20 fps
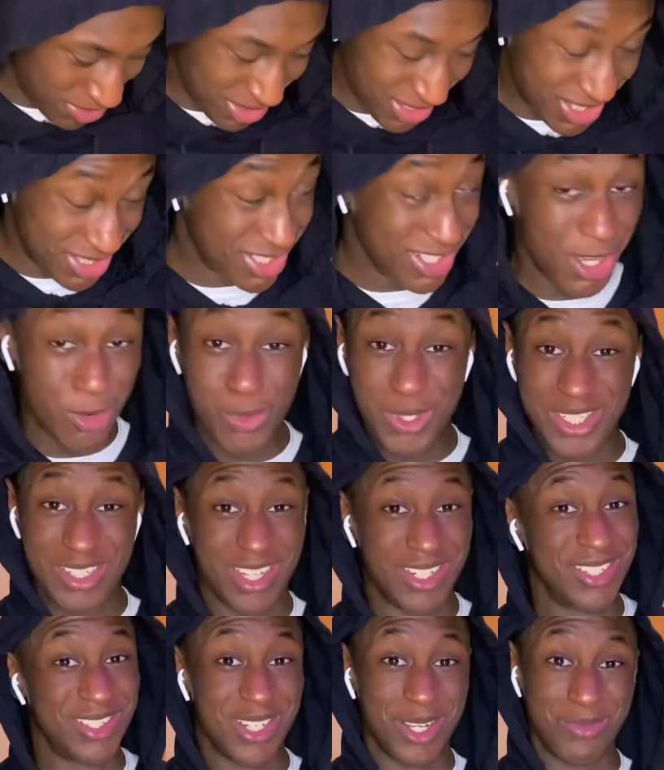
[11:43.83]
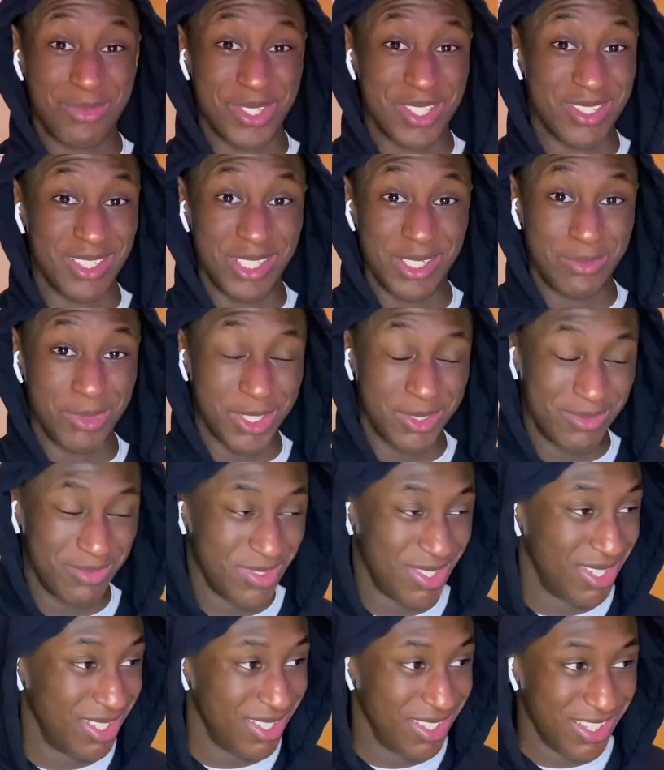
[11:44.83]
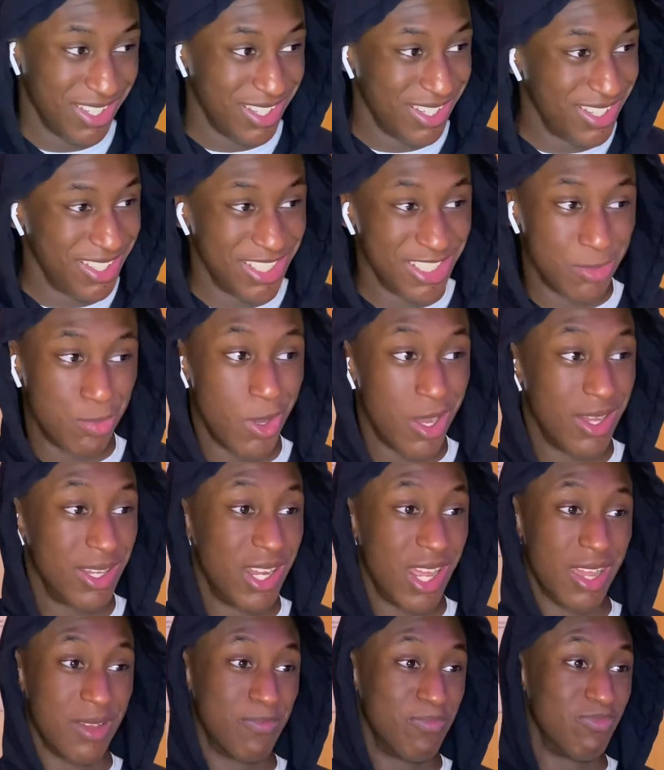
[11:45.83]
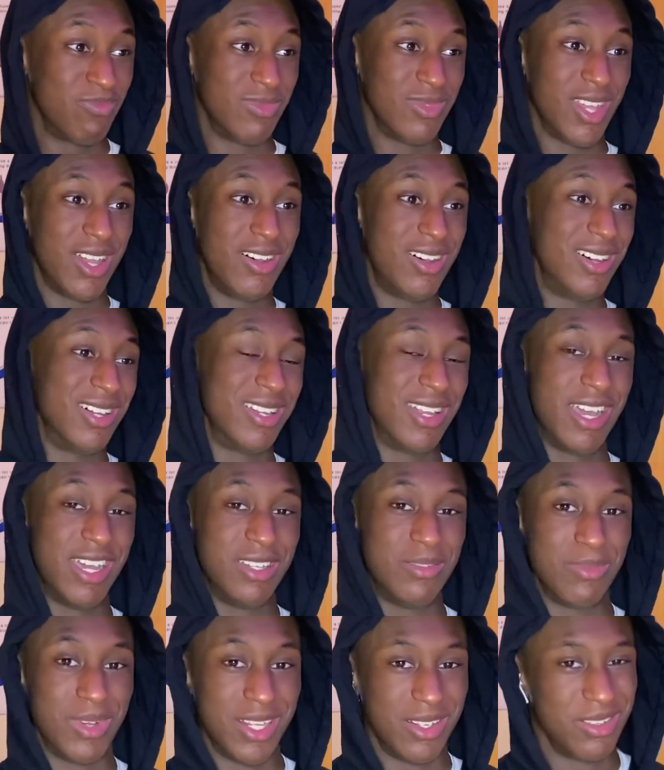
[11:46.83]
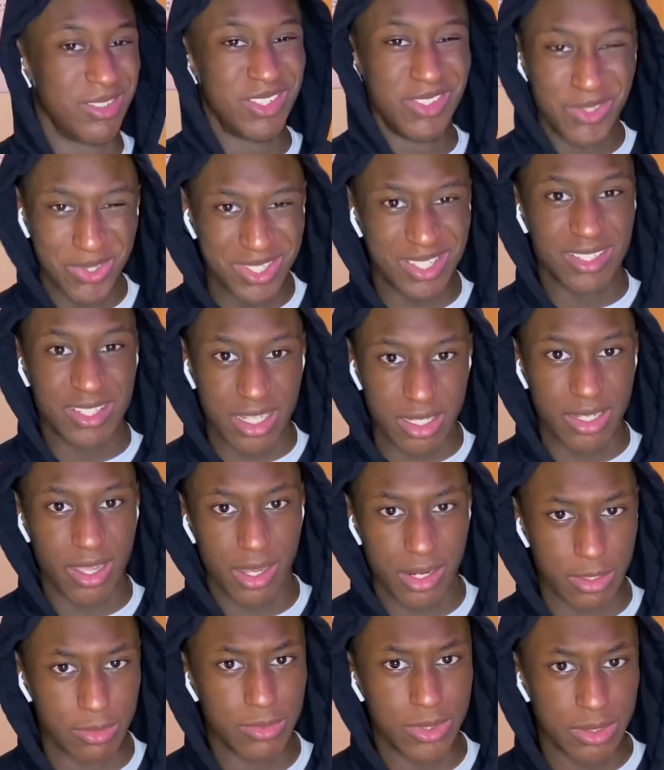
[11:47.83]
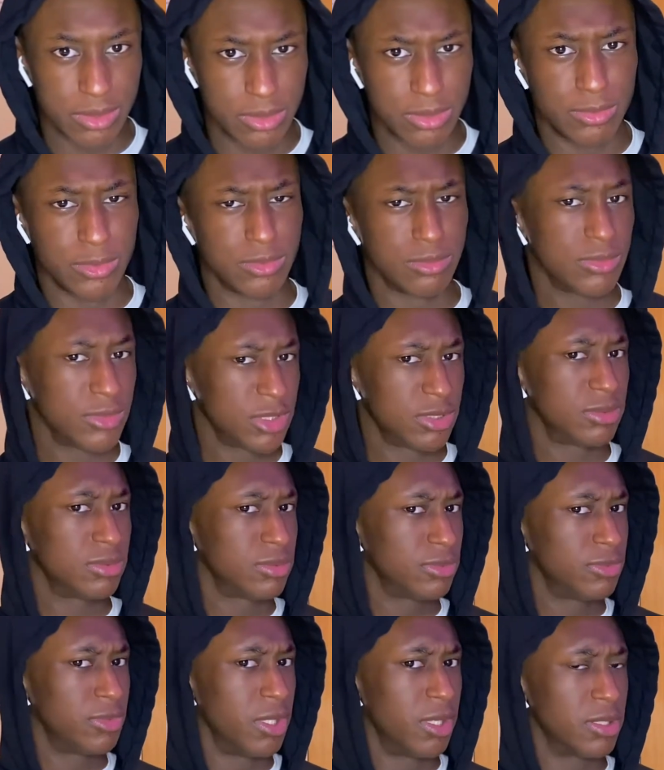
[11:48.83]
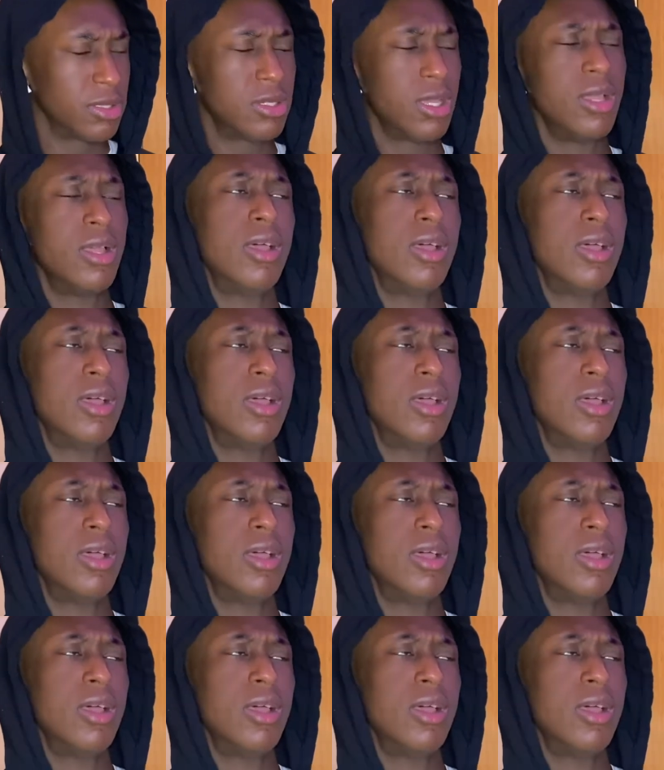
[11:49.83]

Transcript: legend. I wish he had the Champions League, man. He's part of them R9, man. Not the same caliber, come on, relax.